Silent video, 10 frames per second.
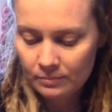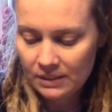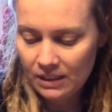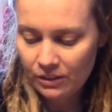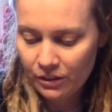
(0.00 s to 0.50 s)

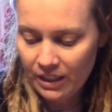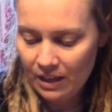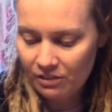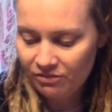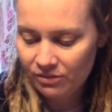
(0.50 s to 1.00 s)
and learning
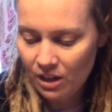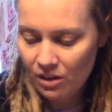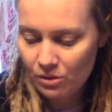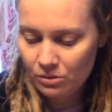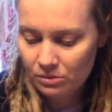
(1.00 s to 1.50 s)
how to
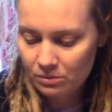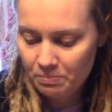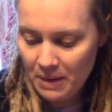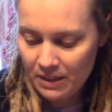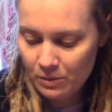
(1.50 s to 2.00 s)
flow
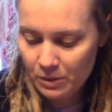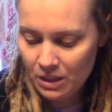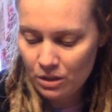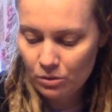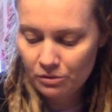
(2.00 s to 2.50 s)
better with
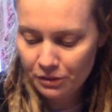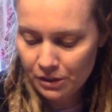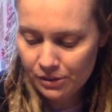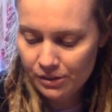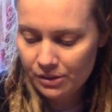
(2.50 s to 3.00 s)
the
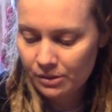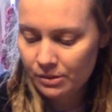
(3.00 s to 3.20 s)
universe